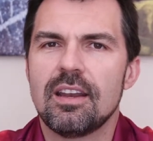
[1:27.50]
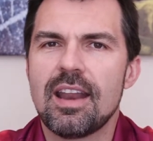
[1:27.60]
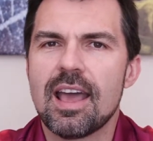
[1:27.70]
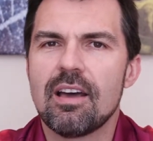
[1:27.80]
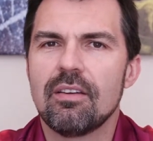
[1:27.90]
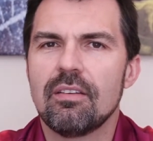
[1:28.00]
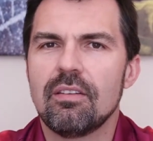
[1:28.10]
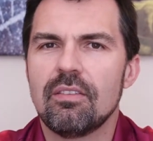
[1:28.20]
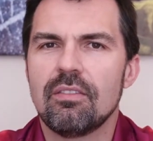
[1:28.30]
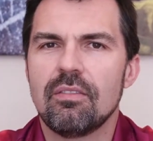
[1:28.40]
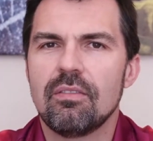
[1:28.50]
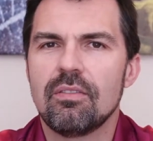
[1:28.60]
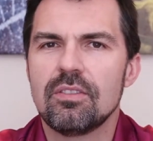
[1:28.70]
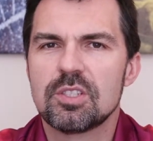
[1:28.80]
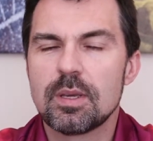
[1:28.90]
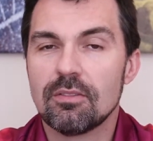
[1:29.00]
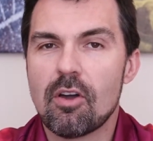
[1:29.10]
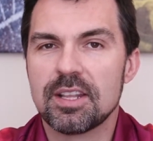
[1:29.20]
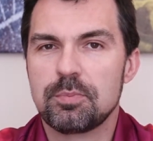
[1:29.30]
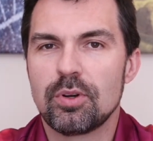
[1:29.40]
Now, speed of
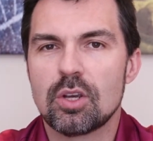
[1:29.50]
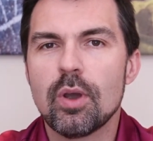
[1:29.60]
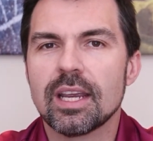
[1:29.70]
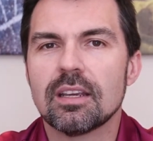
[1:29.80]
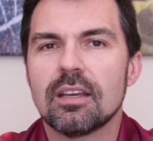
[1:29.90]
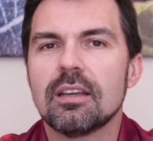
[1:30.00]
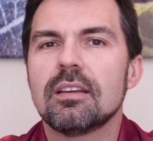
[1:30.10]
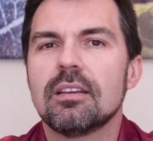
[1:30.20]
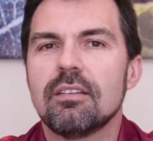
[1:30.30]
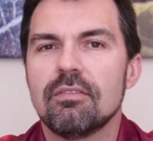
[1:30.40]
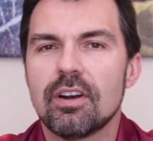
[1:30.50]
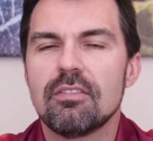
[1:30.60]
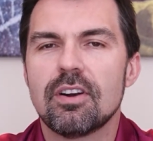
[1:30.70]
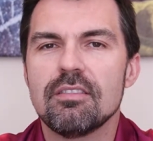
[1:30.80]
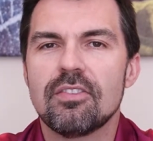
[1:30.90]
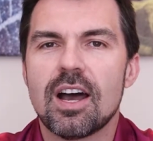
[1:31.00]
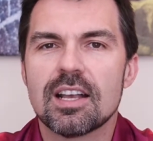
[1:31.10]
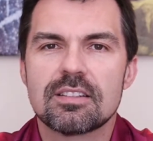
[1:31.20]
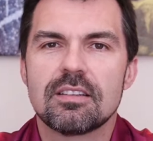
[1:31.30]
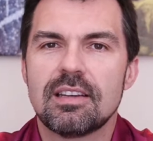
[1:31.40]
light's pretty quick, very, very
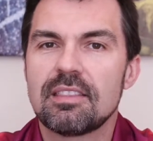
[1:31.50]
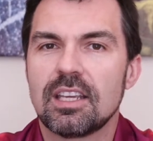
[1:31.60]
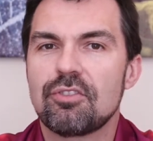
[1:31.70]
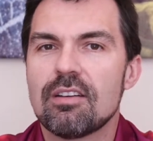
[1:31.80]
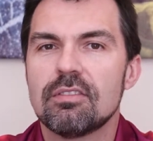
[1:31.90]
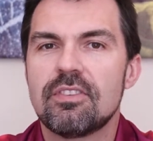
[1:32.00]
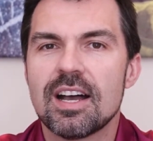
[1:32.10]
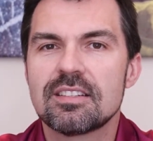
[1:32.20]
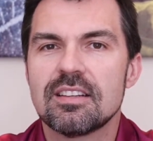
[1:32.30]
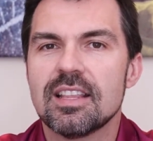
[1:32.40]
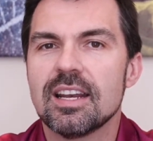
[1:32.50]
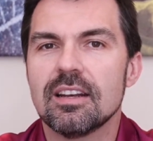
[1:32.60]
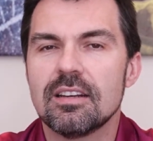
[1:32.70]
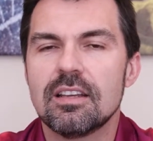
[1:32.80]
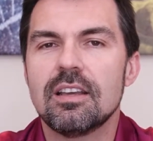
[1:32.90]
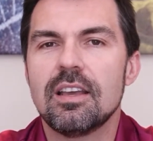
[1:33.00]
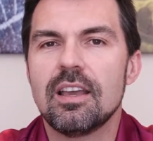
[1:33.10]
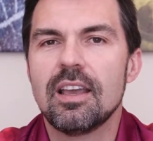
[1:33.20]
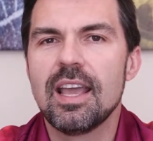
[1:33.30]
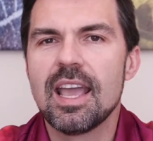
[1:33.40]
fast. Nothing can travel faster than it.
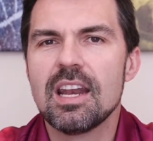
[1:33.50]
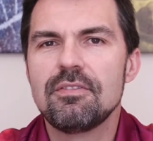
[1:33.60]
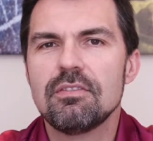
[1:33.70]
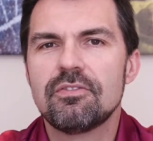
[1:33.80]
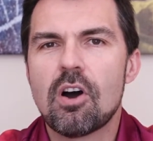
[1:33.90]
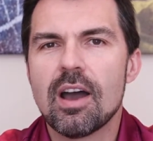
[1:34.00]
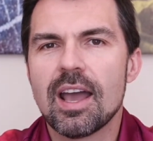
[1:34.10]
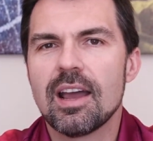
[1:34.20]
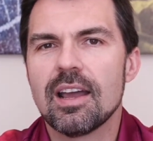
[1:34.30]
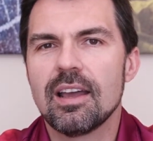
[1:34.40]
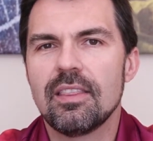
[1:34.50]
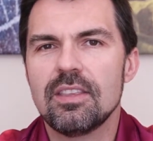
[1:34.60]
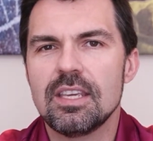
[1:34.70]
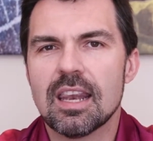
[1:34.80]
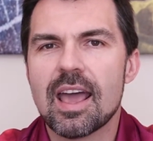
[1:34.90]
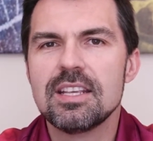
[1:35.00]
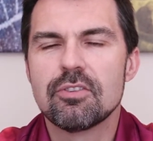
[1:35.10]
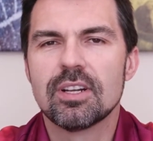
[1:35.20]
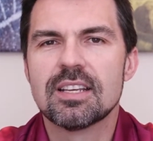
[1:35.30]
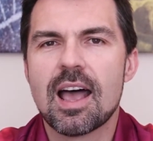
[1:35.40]
And if you fire the laser
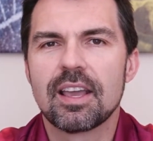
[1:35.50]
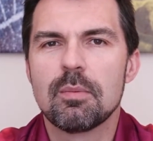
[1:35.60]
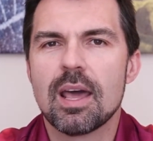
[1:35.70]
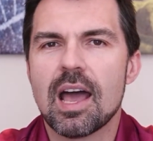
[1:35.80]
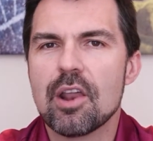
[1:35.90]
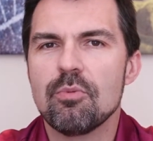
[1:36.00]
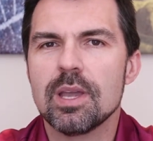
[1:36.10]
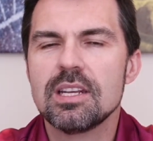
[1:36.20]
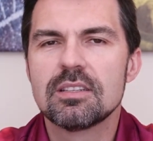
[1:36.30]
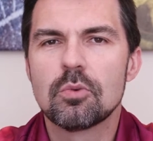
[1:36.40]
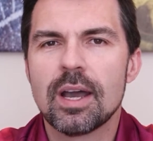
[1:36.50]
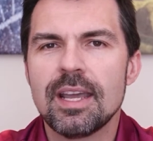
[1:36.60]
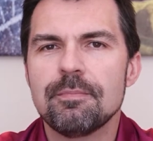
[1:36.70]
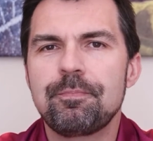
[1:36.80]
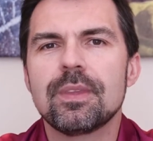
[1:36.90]
at a target about 100 meters away,